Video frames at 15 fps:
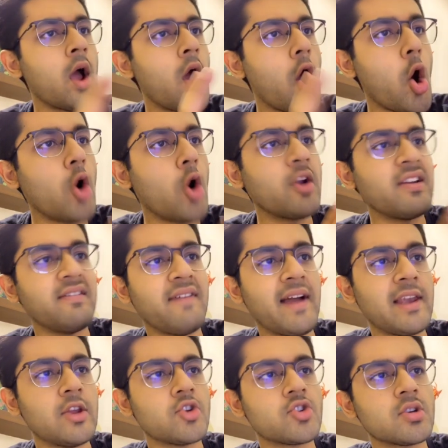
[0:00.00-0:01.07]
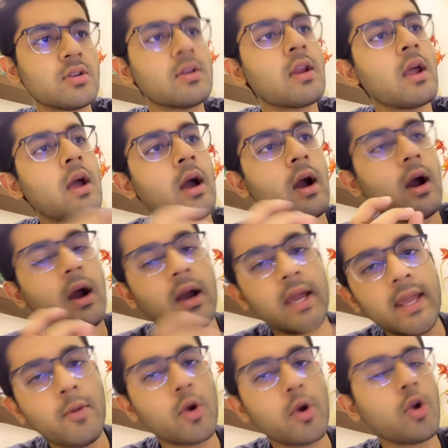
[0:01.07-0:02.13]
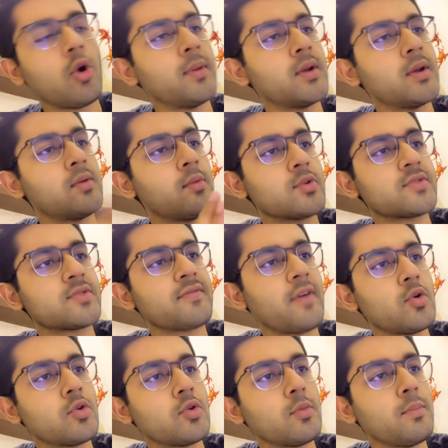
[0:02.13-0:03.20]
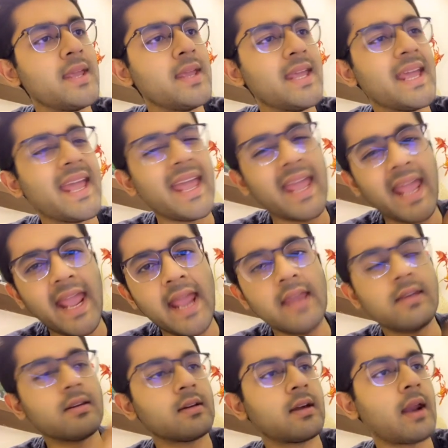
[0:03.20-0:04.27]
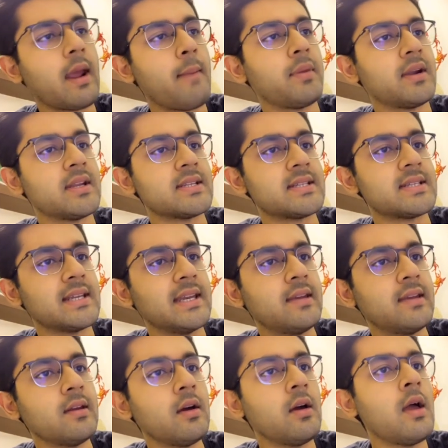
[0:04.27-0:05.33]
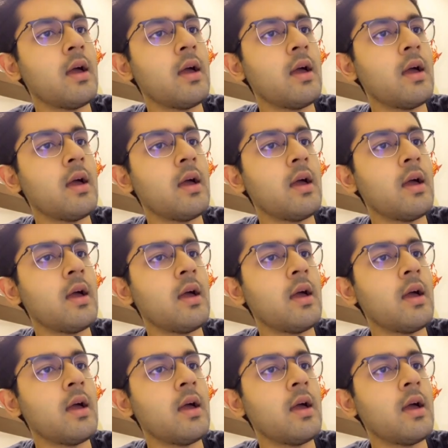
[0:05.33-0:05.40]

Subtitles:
On evaluation, her hemoglobin was found to be 8 gram per deciliter,